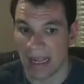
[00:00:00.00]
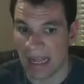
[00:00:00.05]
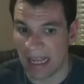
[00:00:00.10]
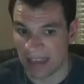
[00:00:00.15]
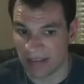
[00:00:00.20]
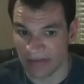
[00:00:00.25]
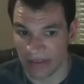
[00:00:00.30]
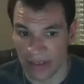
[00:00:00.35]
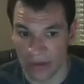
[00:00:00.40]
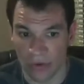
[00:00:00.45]

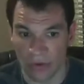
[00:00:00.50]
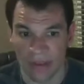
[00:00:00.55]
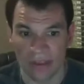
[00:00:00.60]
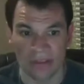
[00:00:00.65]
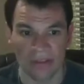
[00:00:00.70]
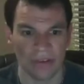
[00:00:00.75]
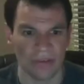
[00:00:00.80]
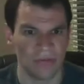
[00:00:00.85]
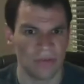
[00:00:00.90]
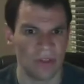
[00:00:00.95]
A
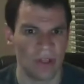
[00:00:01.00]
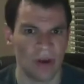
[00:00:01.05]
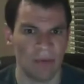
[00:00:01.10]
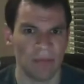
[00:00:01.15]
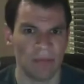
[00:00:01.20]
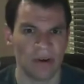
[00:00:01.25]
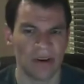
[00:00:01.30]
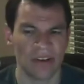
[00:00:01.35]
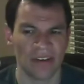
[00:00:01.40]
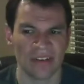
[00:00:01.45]
sequence of
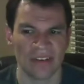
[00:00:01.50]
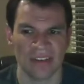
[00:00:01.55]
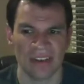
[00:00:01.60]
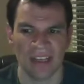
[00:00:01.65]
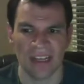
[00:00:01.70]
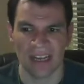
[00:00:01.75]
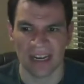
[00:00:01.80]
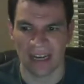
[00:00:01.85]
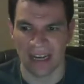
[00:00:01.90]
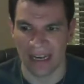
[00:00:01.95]
numbers
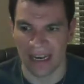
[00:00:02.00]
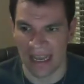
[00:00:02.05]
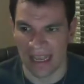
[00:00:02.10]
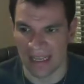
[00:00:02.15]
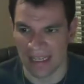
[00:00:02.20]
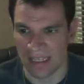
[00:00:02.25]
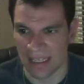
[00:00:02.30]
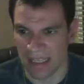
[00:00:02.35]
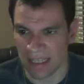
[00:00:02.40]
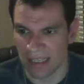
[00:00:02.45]

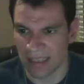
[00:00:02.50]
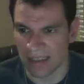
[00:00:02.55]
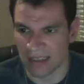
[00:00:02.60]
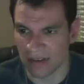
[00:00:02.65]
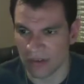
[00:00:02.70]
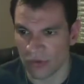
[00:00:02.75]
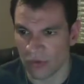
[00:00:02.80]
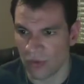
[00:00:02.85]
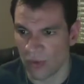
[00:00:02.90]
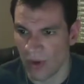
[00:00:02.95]
like
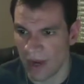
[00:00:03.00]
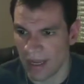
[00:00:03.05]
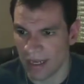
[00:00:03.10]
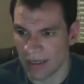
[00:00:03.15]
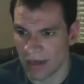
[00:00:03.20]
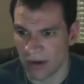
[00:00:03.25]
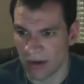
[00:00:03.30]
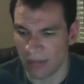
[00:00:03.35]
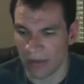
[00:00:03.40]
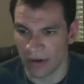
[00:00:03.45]
this
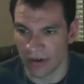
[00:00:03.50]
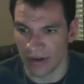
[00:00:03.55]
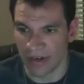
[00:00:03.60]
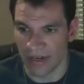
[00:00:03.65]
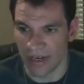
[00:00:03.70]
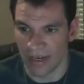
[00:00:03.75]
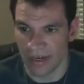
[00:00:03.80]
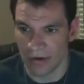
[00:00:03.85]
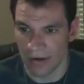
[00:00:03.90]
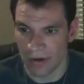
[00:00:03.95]
one over
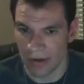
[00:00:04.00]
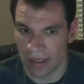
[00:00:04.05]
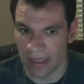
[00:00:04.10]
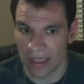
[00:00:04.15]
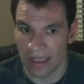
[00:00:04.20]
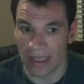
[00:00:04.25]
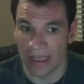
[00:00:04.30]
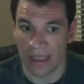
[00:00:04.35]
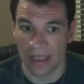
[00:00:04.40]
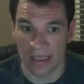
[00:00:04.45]
here,
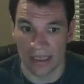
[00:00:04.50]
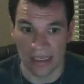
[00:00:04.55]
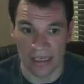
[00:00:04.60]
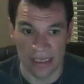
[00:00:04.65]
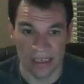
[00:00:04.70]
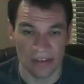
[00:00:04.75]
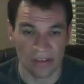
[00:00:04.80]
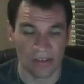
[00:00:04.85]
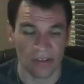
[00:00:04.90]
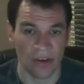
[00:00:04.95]

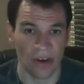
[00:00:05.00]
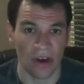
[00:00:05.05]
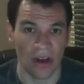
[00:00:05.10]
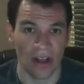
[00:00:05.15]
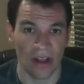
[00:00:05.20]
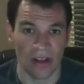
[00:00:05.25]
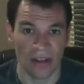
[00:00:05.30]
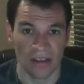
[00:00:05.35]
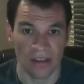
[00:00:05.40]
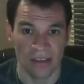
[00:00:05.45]
it's
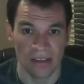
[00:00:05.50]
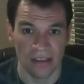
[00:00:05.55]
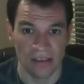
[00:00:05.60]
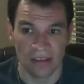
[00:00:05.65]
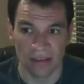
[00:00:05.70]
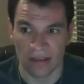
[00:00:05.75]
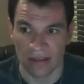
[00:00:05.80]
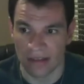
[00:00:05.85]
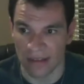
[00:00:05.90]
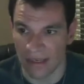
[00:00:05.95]
called
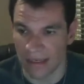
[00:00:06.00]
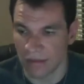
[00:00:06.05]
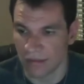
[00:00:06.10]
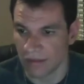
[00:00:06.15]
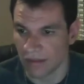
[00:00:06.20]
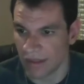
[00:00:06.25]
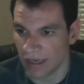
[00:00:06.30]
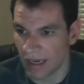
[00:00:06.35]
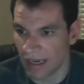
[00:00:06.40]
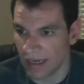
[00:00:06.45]

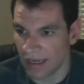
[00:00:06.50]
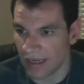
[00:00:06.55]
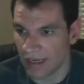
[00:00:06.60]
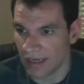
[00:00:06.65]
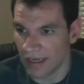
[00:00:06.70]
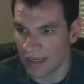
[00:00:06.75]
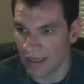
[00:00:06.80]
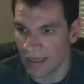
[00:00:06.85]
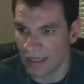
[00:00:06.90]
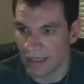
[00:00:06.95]
Zig-Zag.
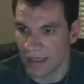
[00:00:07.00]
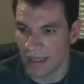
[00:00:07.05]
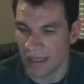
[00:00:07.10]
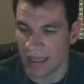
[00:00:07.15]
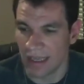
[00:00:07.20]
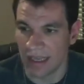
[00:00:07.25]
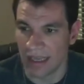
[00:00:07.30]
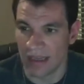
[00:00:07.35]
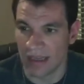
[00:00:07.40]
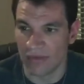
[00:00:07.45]

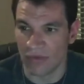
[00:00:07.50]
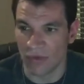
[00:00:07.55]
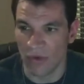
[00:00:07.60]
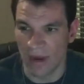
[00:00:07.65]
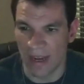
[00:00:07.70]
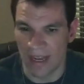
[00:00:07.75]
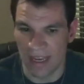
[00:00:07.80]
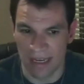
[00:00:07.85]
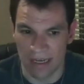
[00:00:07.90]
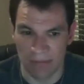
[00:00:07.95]
If
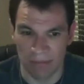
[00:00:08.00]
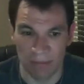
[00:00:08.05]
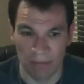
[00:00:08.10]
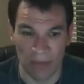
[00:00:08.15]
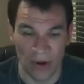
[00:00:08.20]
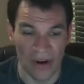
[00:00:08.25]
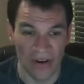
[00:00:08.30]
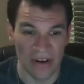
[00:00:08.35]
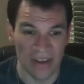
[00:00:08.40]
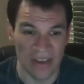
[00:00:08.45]
when
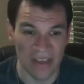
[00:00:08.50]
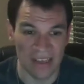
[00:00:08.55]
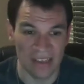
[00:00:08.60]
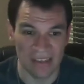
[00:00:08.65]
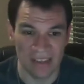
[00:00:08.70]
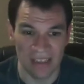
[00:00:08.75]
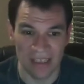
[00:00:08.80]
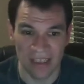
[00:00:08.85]
plotted,